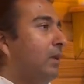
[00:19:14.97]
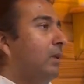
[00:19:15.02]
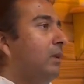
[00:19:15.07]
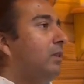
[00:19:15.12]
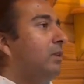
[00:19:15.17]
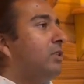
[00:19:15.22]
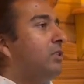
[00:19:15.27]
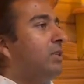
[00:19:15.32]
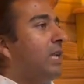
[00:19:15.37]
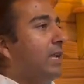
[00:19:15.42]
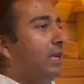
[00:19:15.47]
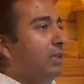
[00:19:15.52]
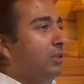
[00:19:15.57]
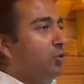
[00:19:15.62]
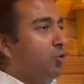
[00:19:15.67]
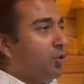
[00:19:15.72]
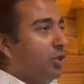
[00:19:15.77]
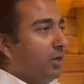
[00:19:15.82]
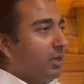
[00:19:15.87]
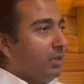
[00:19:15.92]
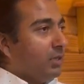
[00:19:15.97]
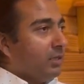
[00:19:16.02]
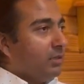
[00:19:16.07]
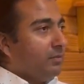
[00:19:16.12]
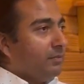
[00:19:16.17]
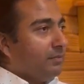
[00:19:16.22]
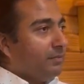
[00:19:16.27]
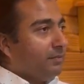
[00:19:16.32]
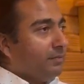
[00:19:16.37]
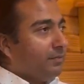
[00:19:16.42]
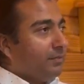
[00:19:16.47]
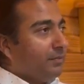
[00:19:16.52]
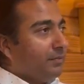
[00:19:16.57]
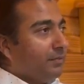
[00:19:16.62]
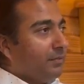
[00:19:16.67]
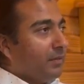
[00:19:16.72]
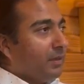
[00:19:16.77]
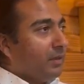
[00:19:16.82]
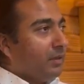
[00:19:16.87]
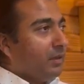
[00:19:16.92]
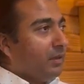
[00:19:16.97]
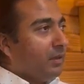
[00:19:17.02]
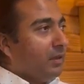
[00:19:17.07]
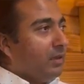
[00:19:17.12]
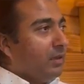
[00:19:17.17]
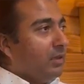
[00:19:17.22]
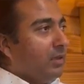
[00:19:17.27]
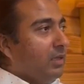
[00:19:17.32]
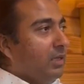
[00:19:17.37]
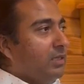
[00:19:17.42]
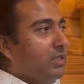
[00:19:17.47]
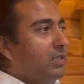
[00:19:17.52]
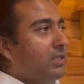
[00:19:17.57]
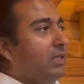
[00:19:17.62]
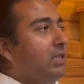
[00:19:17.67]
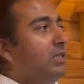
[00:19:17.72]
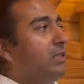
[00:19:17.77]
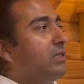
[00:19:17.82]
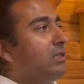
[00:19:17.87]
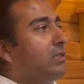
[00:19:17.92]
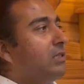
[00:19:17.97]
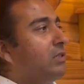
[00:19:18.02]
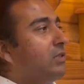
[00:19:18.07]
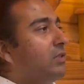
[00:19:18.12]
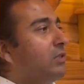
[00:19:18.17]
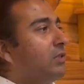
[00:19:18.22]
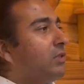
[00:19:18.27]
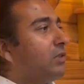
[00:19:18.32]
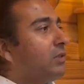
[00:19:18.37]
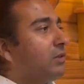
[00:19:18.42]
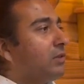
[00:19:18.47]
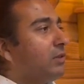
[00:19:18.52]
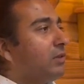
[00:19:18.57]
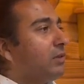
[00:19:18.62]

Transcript: The second jhana ceases